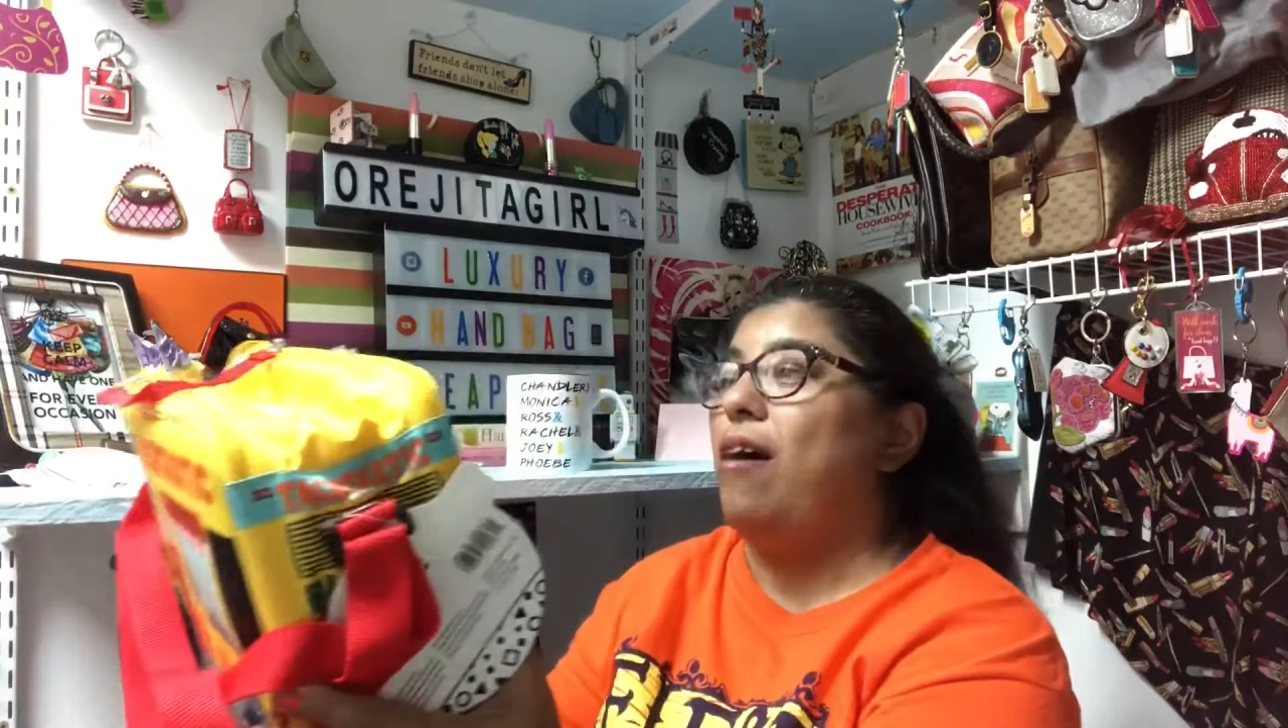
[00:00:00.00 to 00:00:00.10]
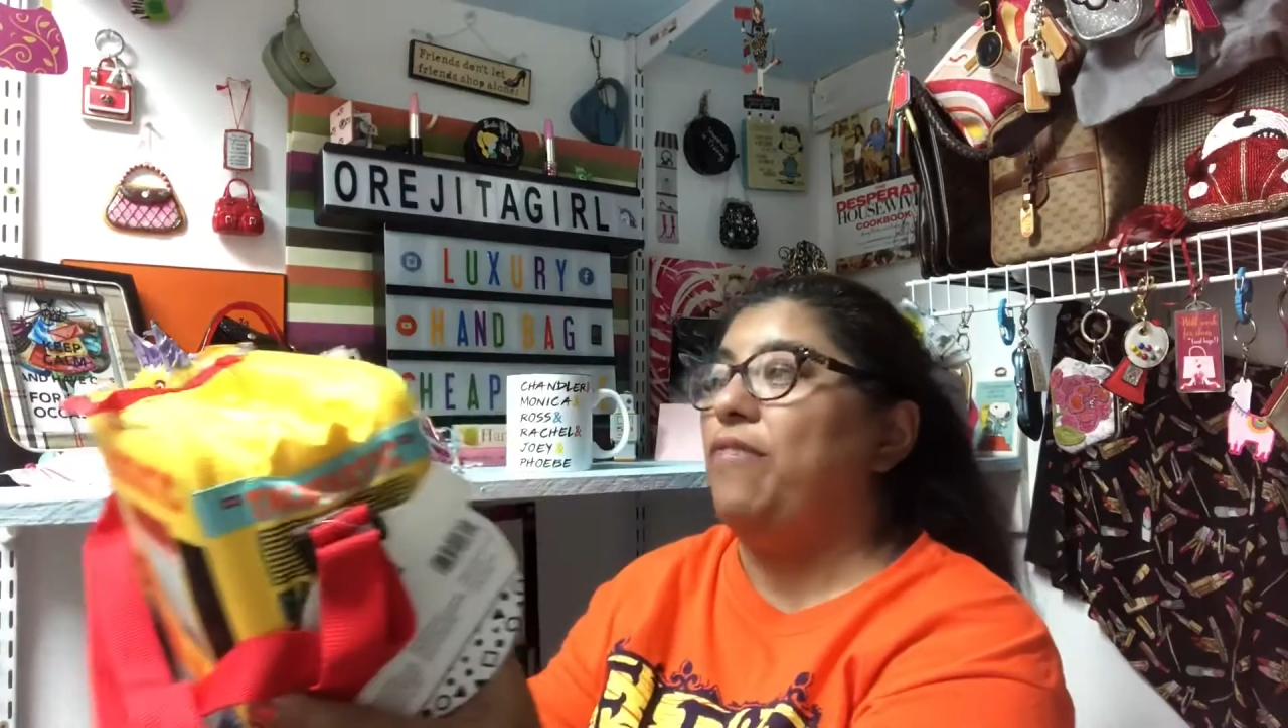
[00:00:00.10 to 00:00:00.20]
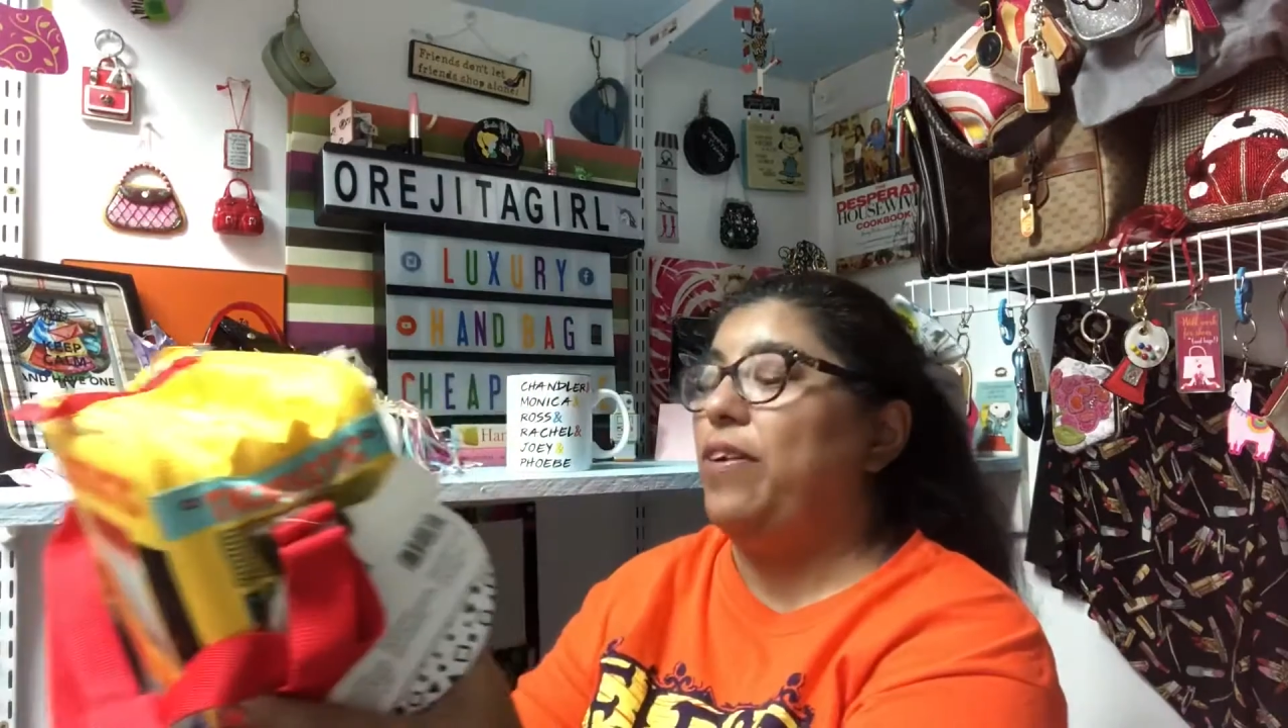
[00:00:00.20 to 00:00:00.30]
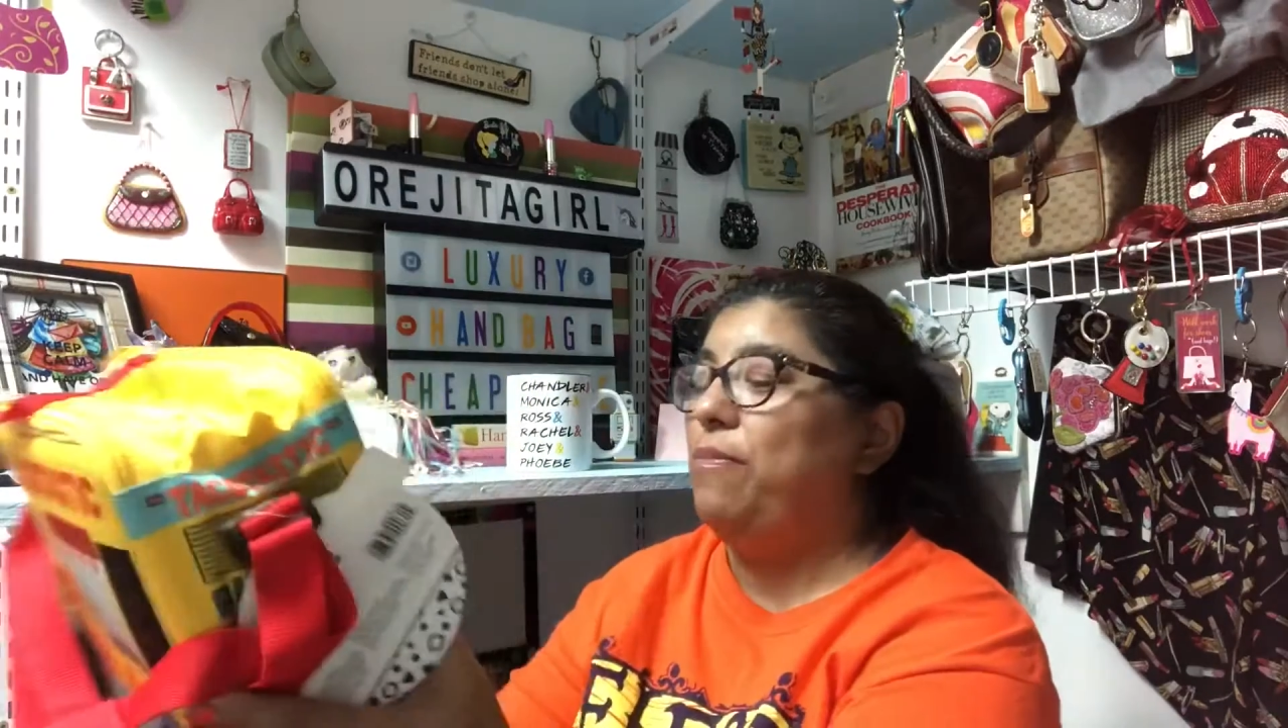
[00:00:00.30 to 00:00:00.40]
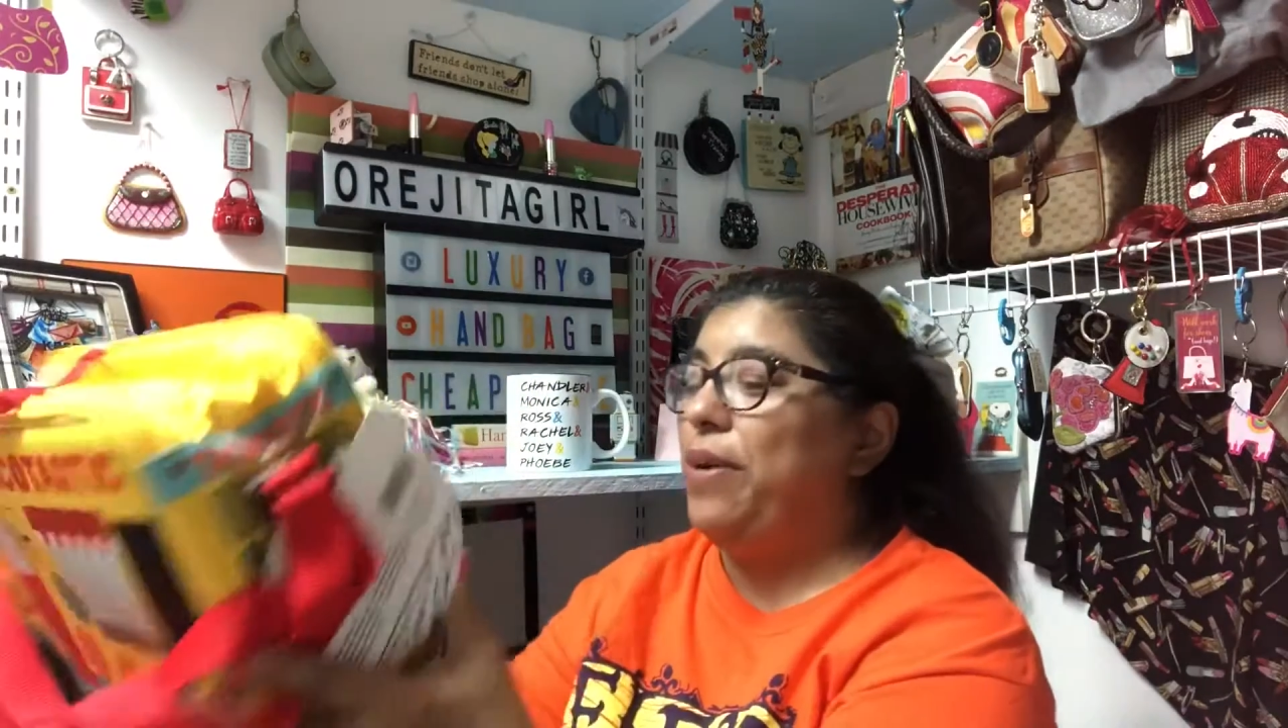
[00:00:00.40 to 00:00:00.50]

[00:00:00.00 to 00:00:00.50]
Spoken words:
often,